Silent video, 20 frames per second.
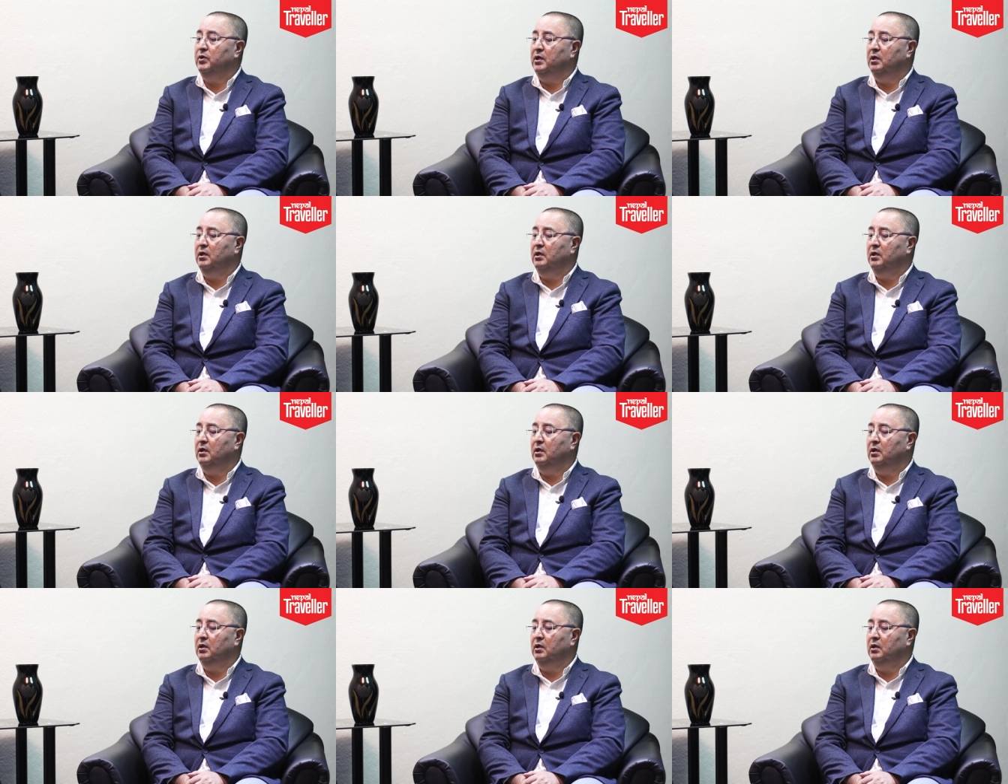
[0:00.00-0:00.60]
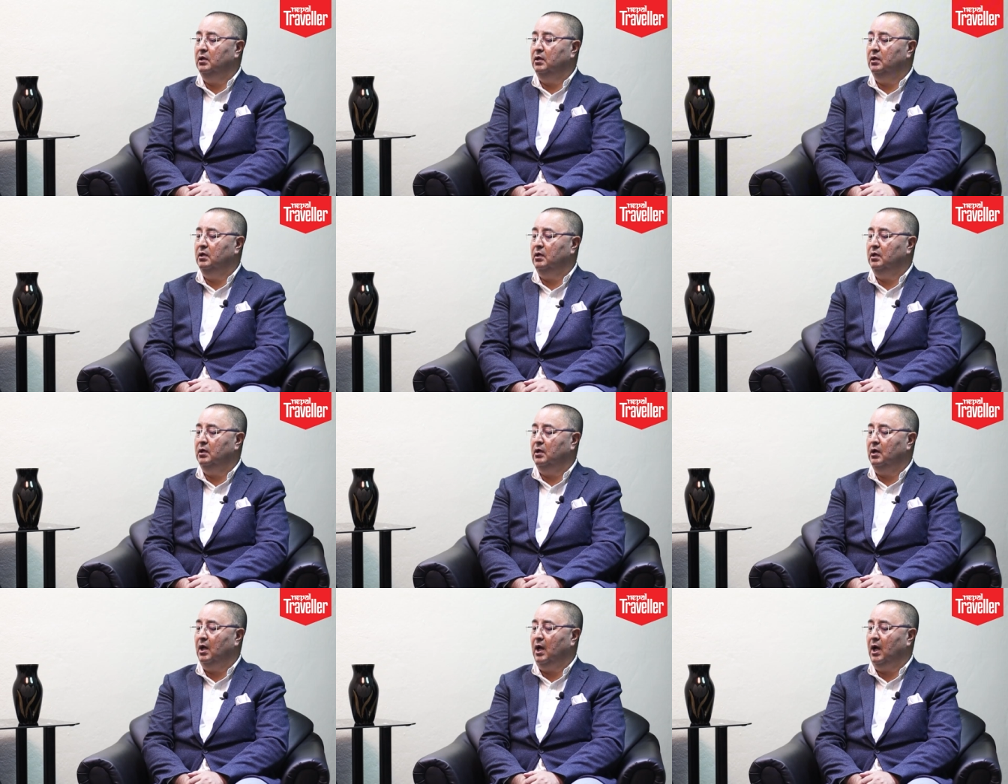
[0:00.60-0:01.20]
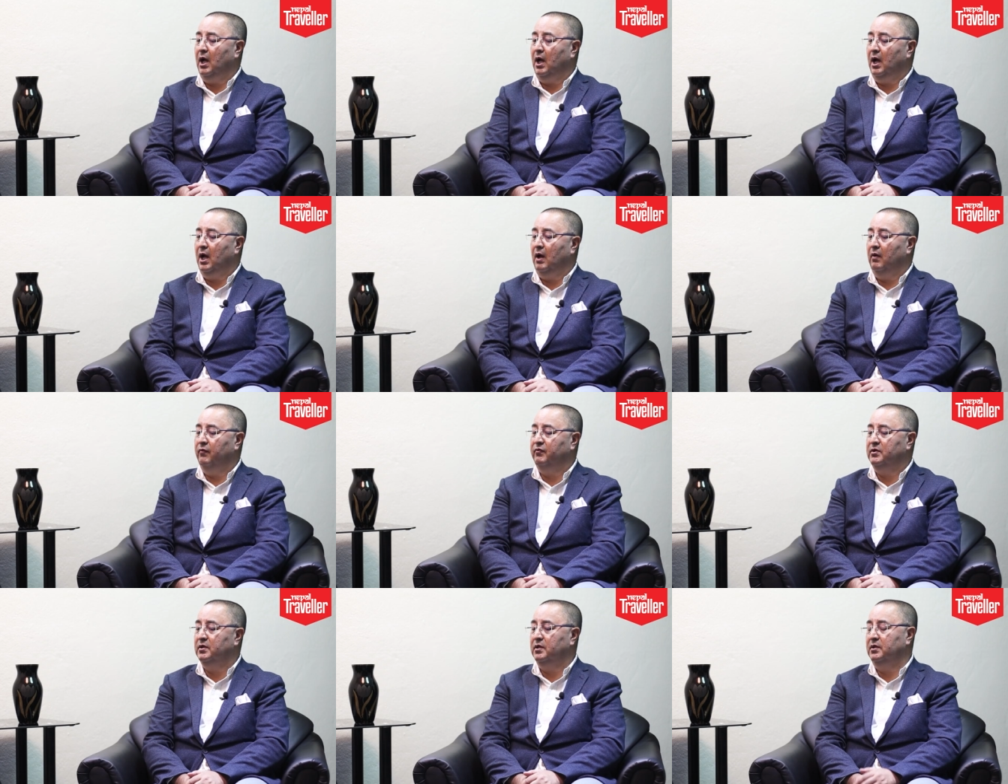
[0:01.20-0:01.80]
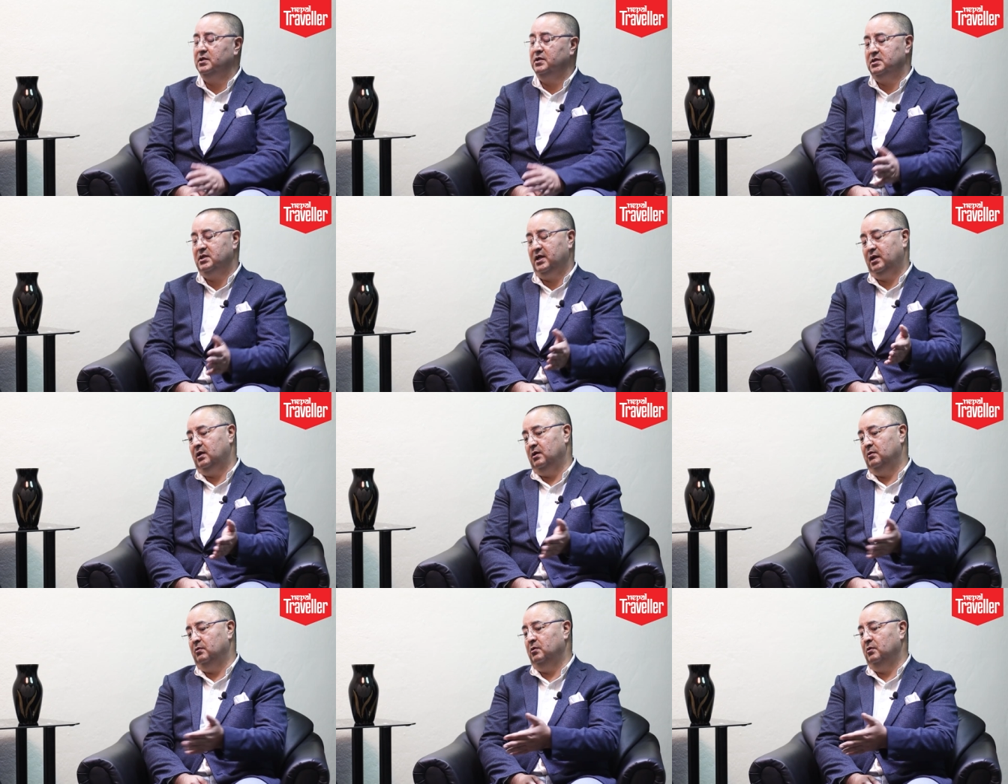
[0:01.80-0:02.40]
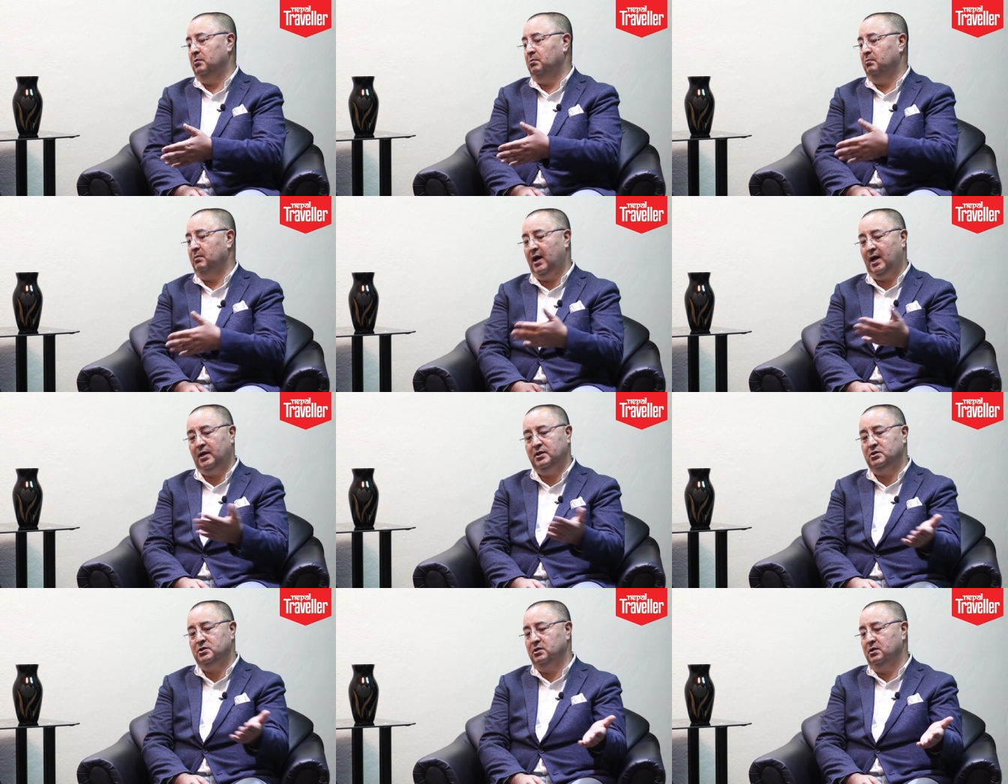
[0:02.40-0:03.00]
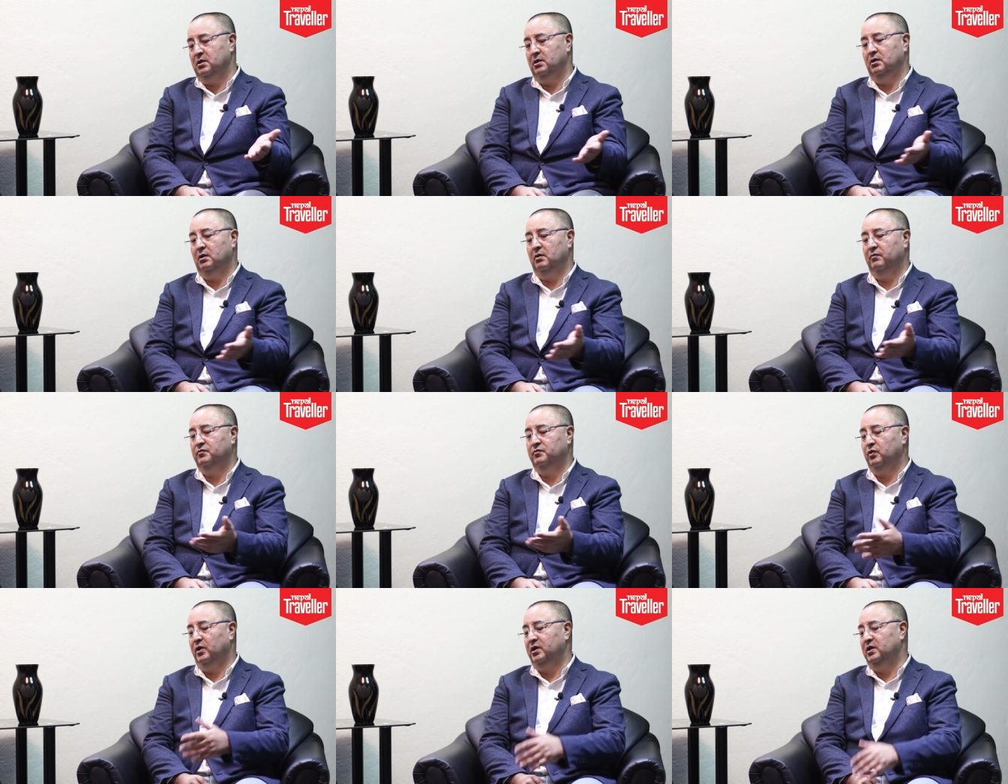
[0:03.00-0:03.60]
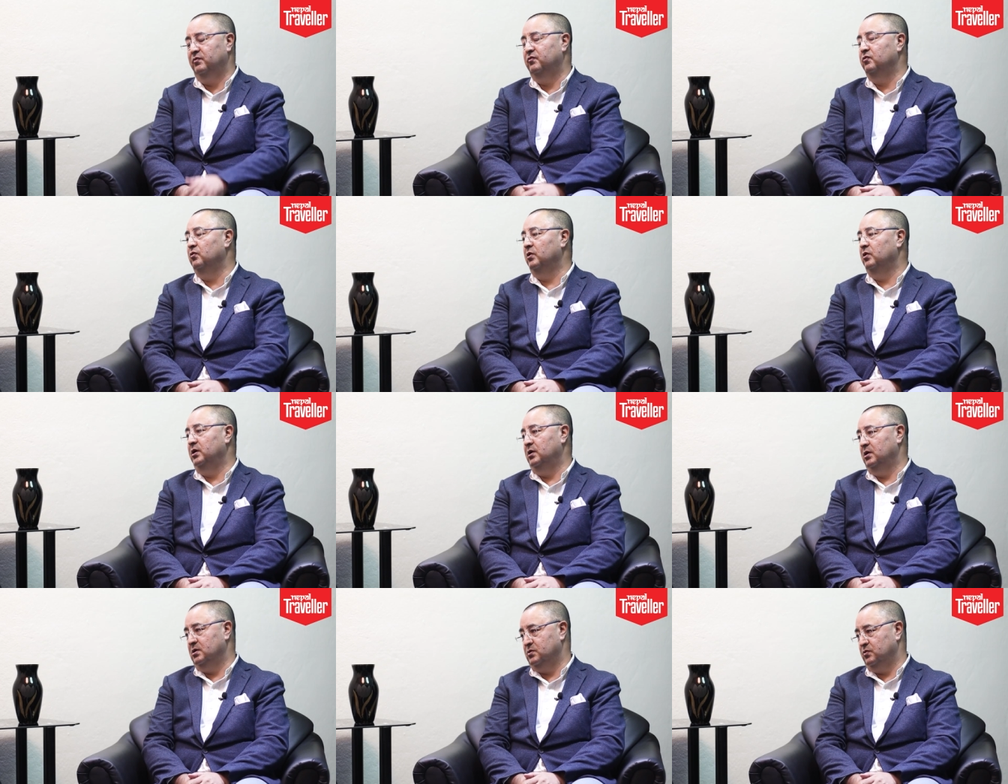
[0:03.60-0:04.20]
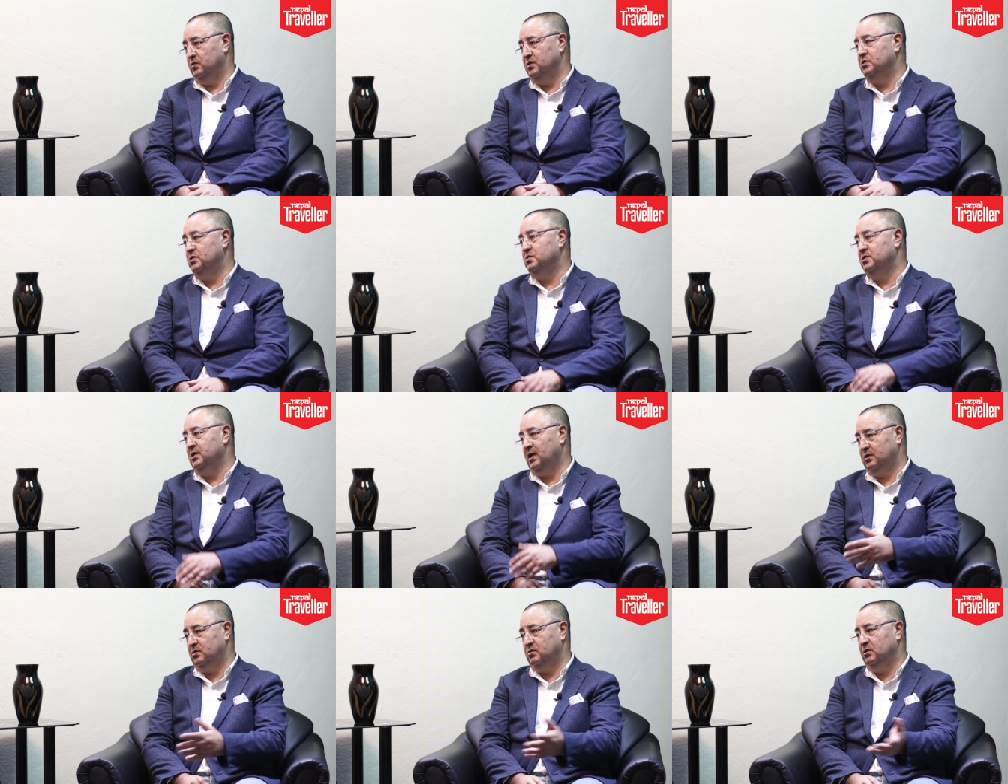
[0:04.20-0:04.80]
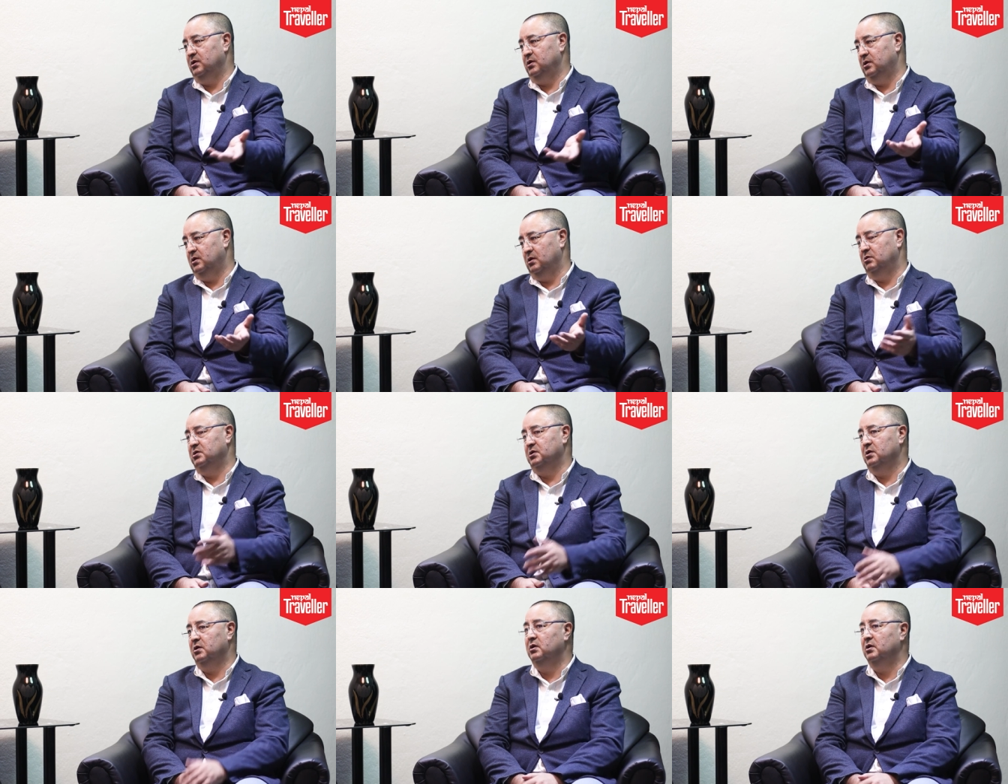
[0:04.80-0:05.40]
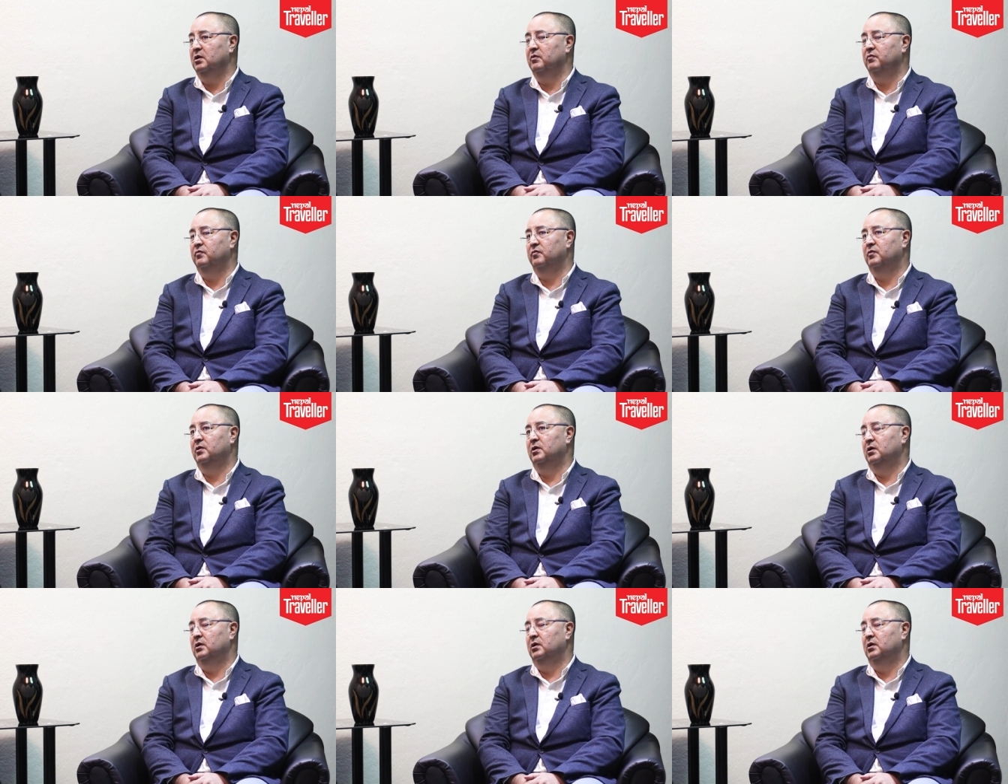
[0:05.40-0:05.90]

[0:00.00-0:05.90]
we after this like you know my journey of 24 years which was actually the journey of